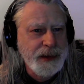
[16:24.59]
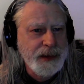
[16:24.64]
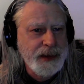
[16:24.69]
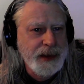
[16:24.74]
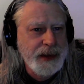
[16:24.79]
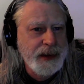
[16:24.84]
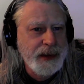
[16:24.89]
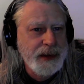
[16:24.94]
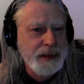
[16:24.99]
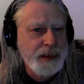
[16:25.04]
2
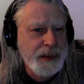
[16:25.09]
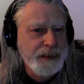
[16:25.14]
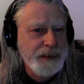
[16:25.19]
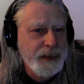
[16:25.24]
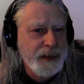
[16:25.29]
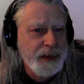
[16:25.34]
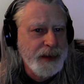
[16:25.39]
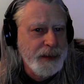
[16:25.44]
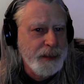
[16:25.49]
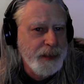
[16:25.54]
years
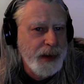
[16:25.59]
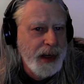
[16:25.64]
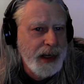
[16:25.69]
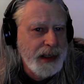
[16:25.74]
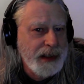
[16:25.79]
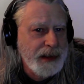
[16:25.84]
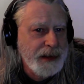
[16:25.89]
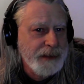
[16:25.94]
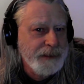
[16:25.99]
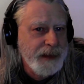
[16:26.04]
before the
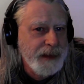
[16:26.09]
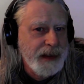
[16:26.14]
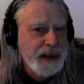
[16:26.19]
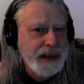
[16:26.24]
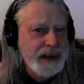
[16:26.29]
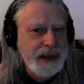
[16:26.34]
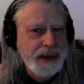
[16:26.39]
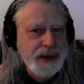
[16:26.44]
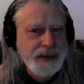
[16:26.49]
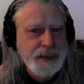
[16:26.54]

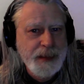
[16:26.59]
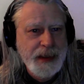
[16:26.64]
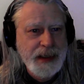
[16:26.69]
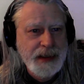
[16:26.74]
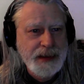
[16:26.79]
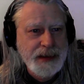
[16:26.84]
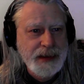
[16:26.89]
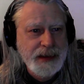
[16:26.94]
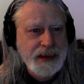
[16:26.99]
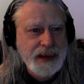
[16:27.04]
bracket-defining
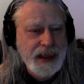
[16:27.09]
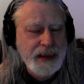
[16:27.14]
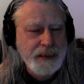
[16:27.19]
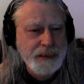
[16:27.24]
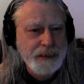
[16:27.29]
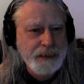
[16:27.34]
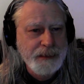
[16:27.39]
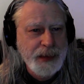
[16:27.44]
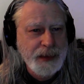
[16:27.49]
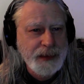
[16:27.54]
expansion that
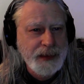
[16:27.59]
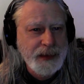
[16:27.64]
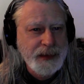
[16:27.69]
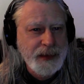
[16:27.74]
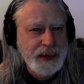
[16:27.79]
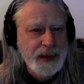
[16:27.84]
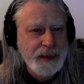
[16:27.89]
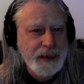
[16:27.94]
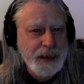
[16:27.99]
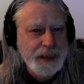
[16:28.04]
built the
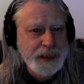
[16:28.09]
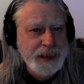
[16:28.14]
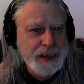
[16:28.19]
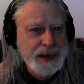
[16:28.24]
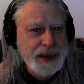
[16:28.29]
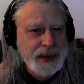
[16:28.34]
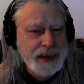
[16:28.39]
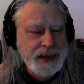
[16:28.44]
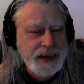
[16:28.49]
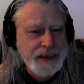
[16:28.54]
tournament up to
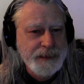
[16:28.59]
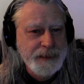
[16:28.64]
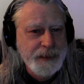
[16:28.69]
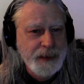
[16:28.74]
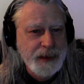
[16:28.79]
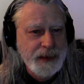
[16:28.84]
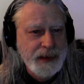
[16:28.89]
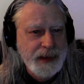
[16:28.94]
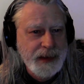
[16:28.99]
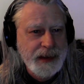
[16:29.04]

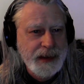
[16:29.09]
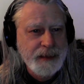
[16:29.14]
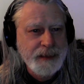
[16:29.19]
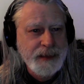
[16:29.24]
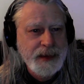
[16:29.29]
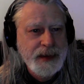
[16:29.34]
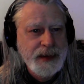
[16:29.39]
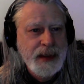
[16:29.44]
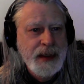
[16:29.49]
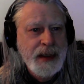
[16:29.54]
64
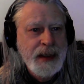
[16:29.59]
teams.